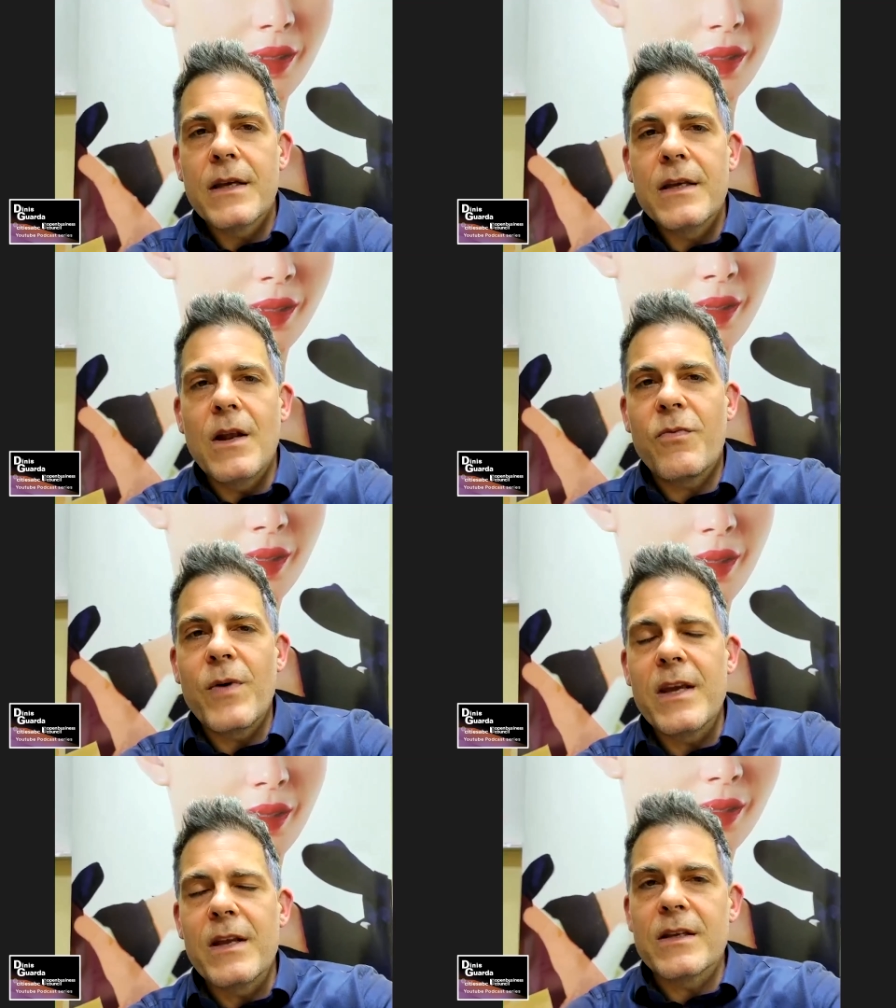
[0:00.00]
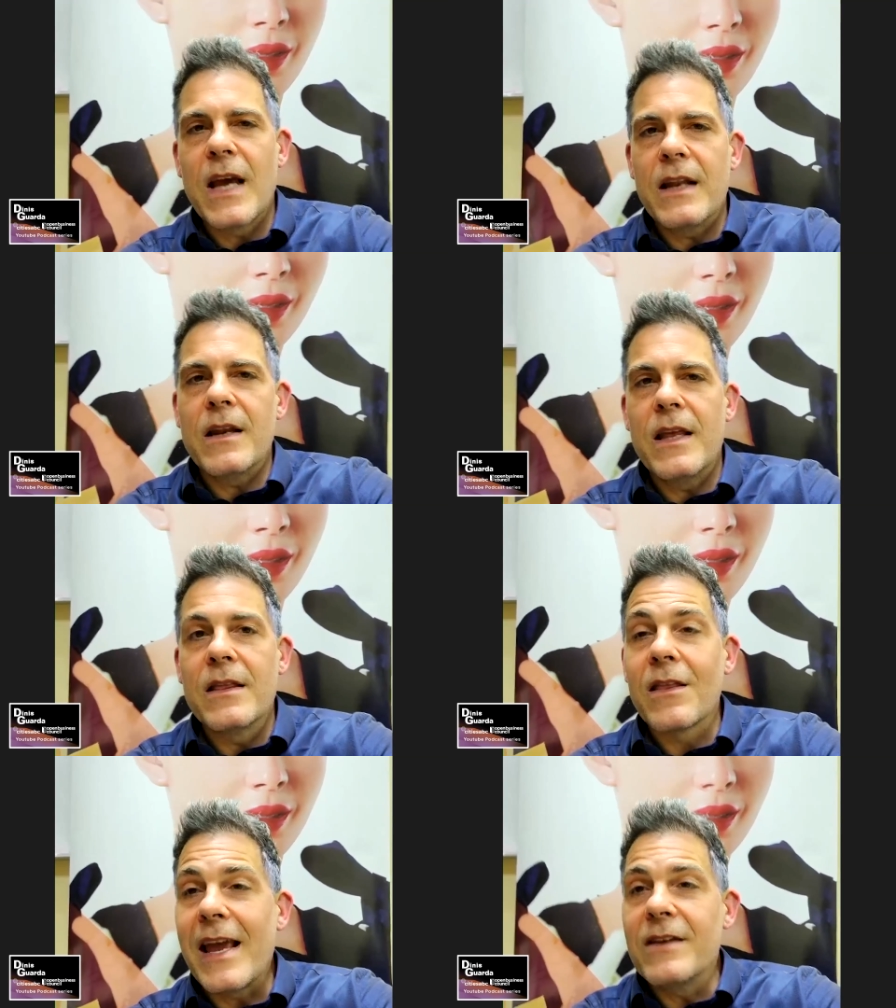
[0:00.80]
you know, if we can get
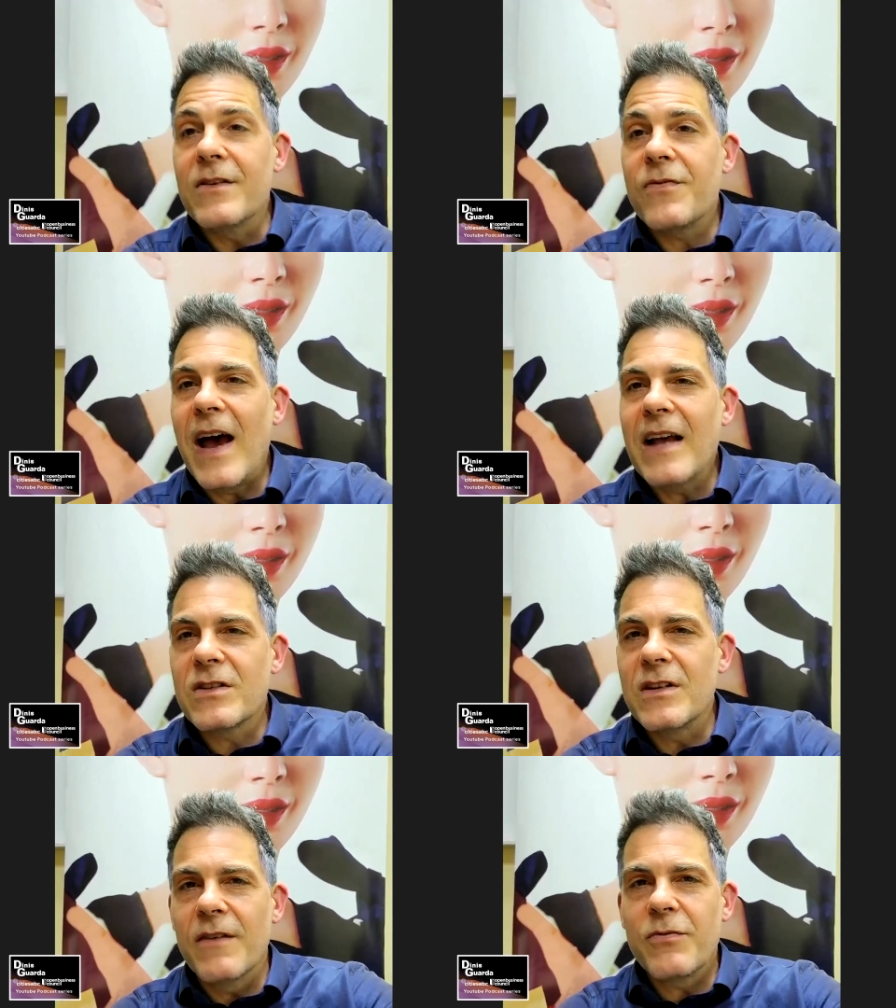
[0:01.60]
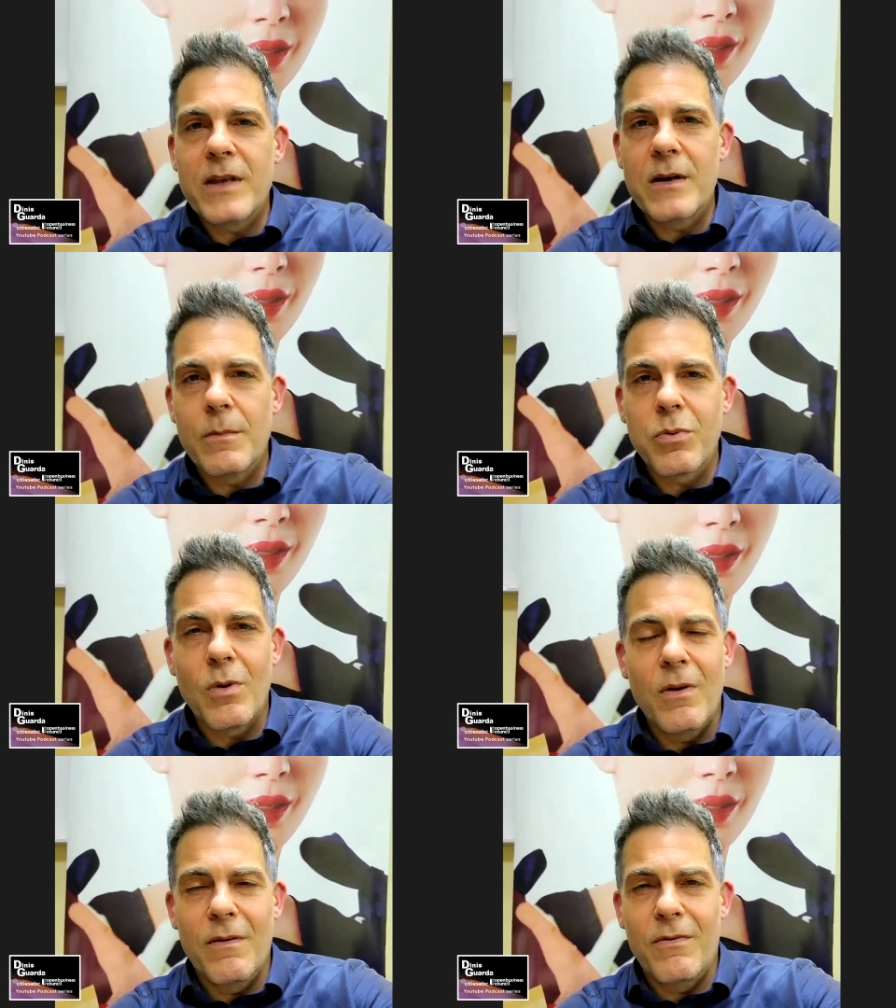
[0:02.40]
enlightened fast enough, we could
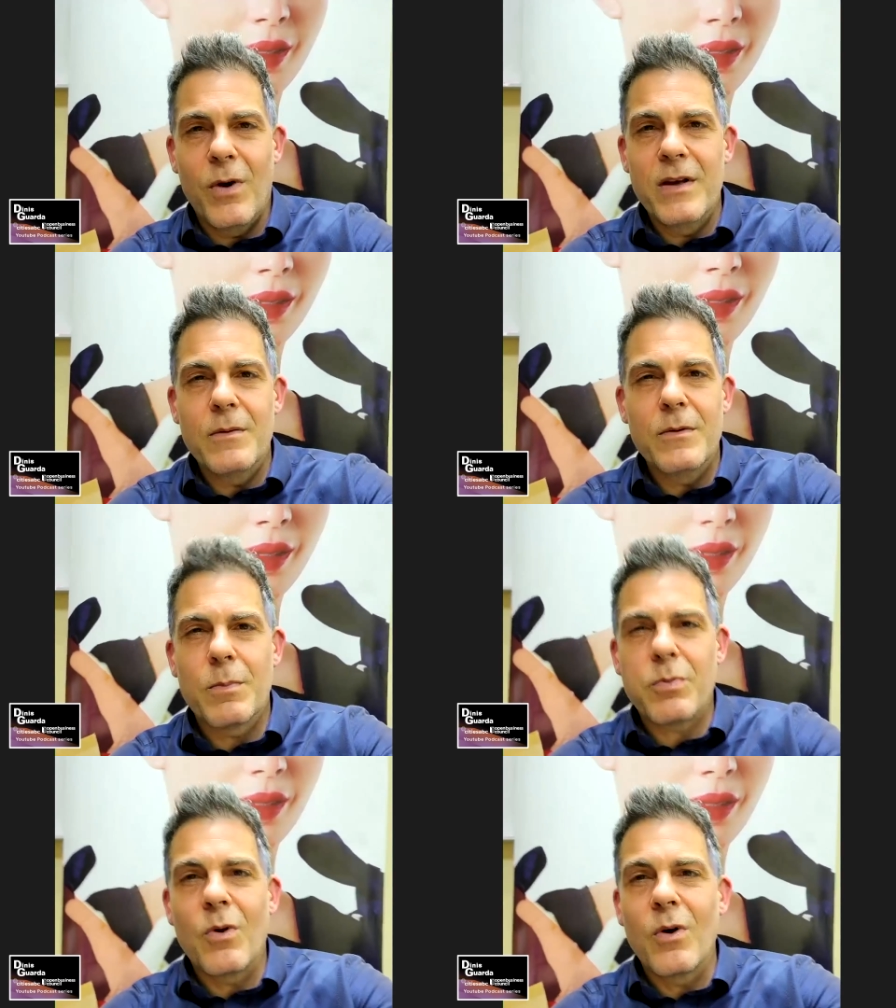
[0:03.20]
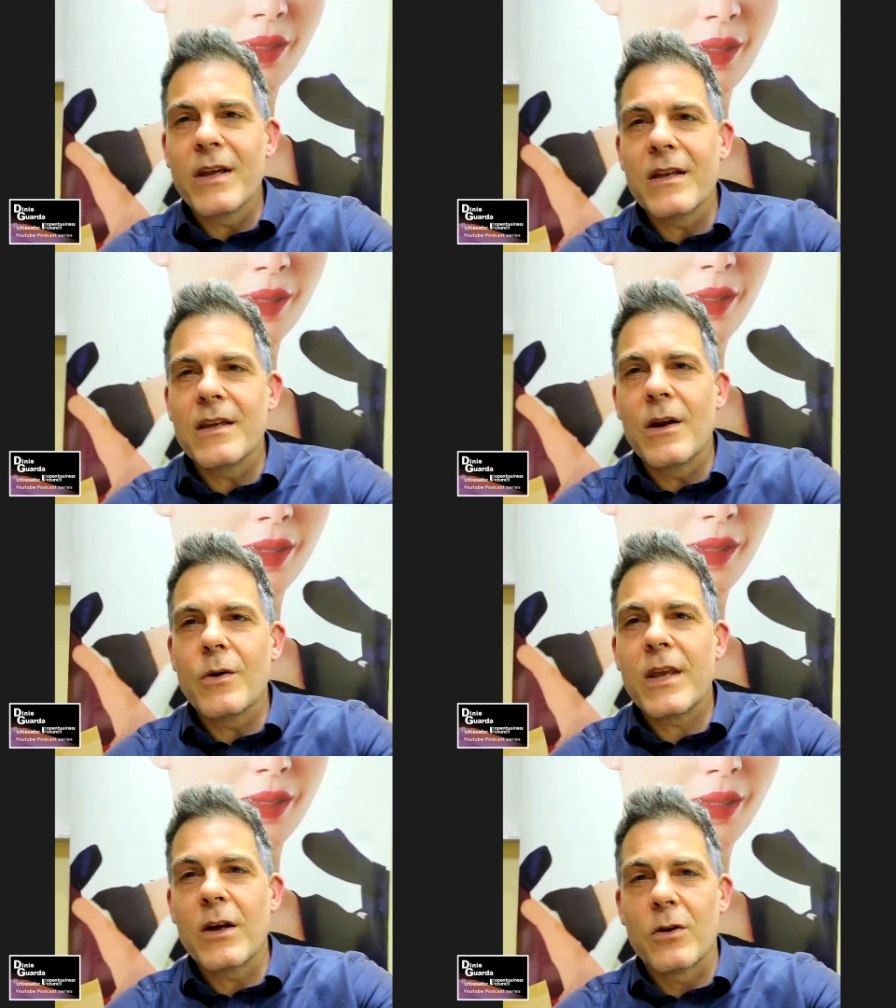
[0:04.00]
avoid deploying, you know,
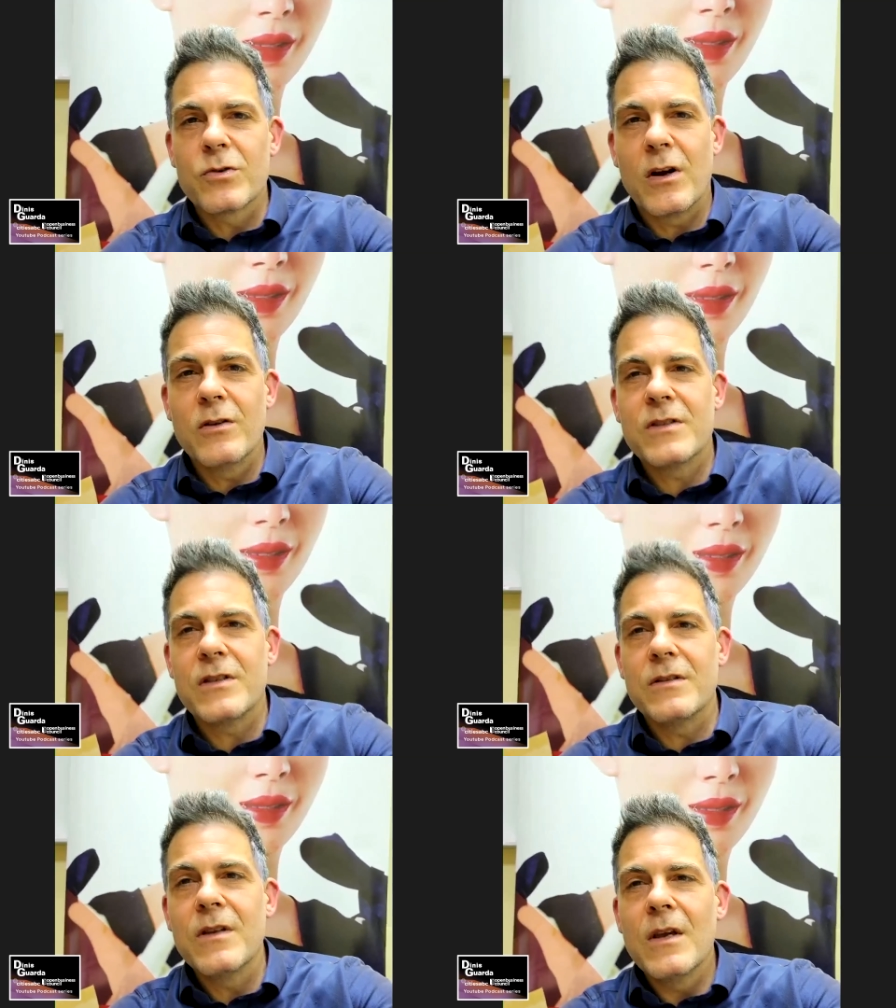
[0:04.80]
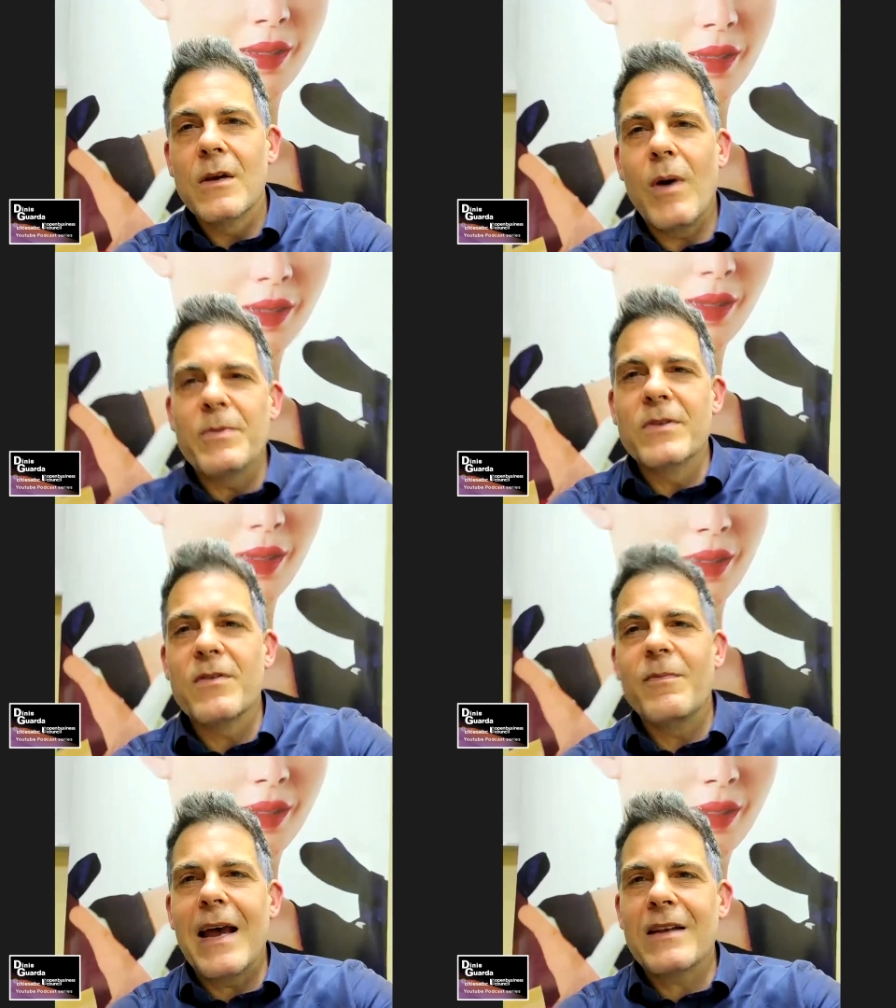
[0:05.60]
kill drones and weapons of
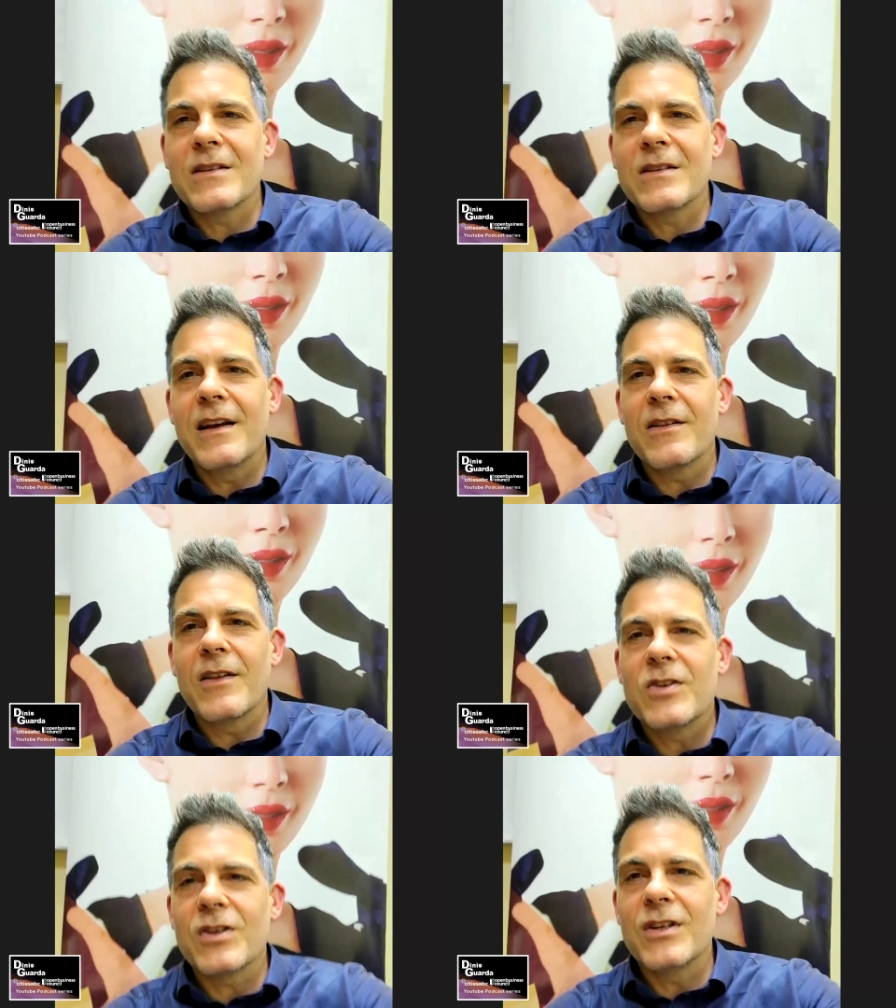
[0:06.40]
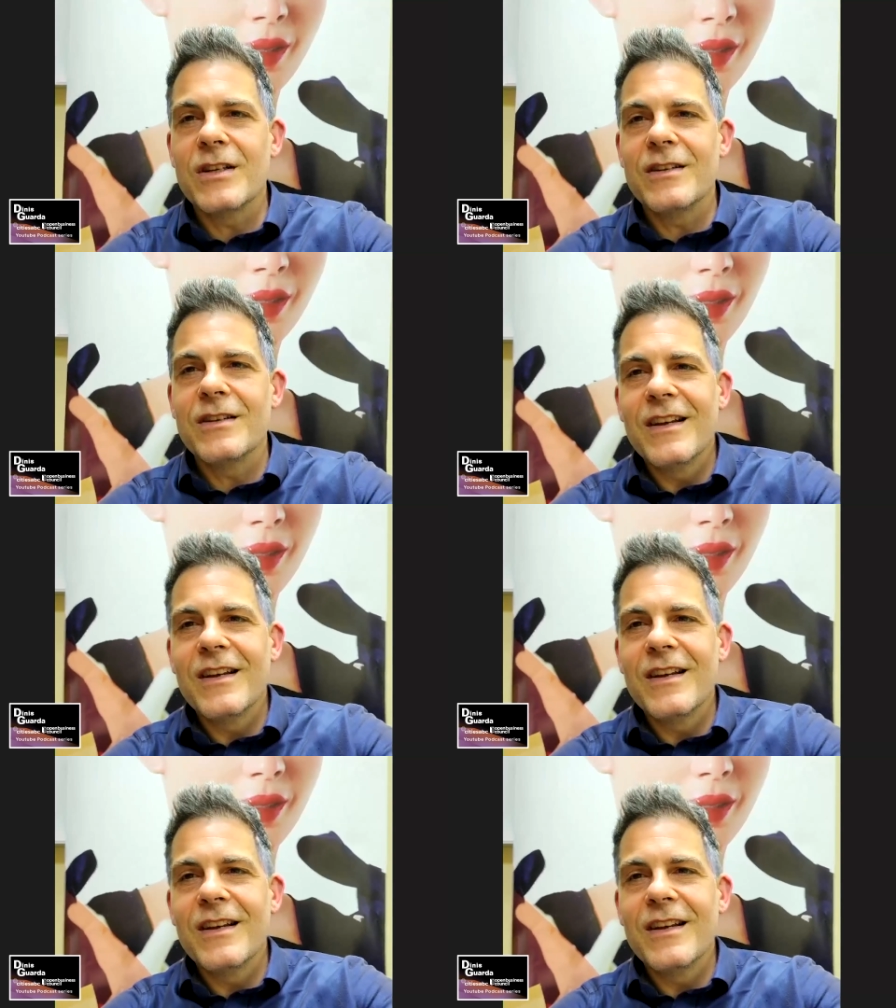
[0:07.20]
mass annihilation, and,